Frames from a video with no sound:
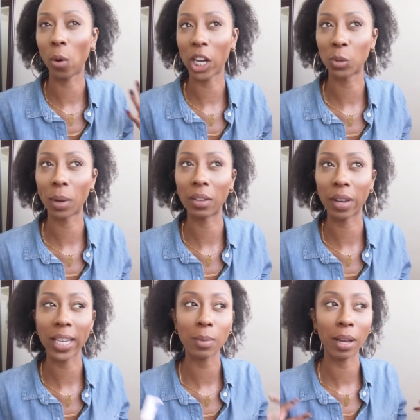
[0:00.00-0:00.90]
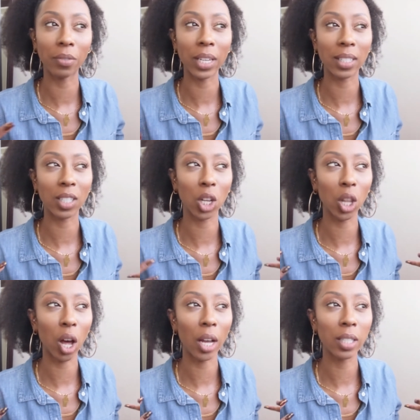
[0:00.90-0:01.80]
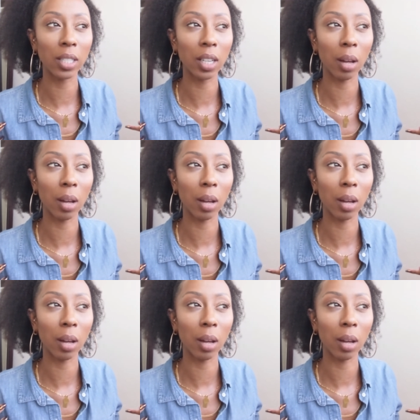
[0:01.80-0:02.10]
wash my face my face is a lot